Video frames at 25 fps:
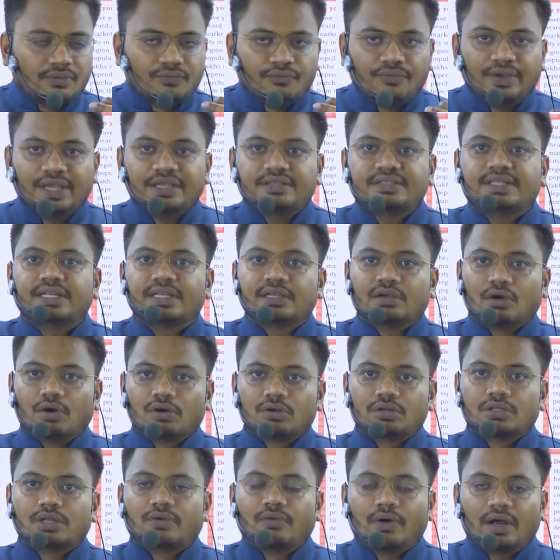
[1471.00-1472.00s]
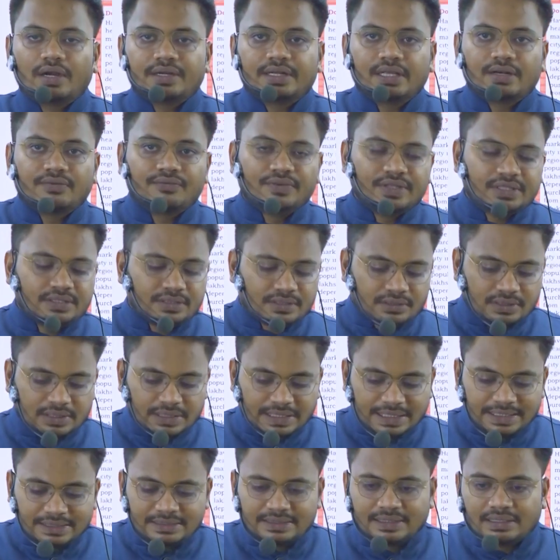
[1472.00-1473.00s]
wasting, or the water which
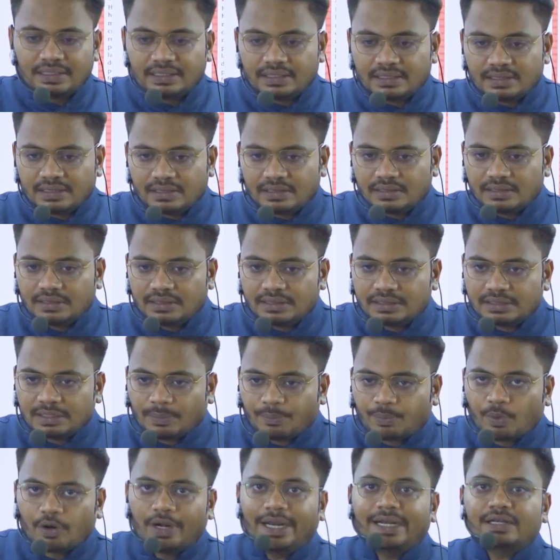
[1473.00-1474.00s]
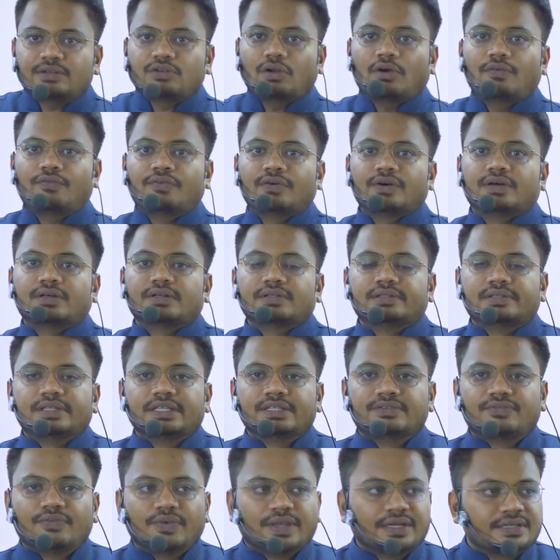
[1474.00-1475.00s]
is the product of
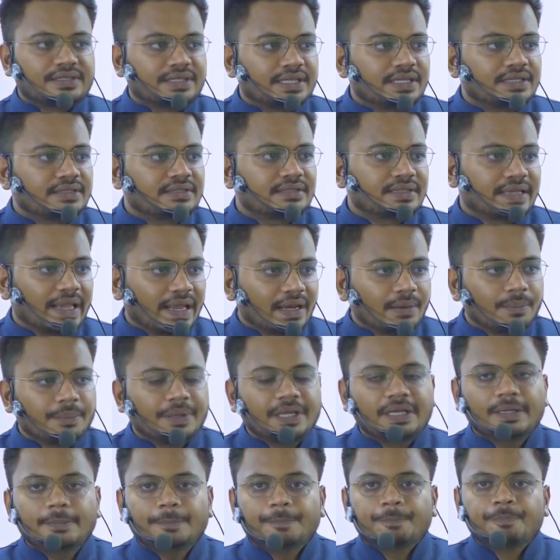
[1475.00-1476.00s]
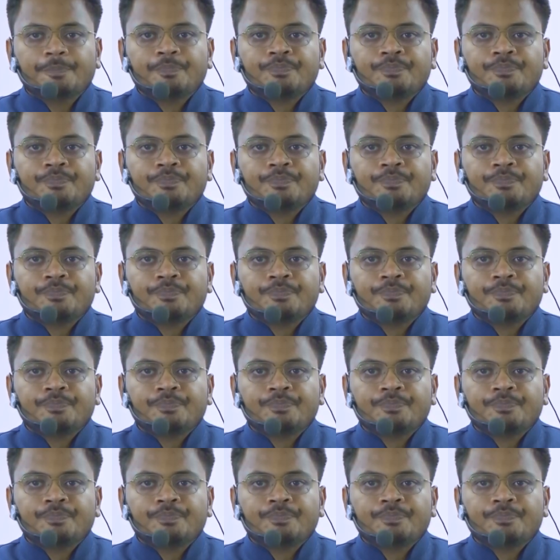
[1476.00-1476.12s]
this wastage, can be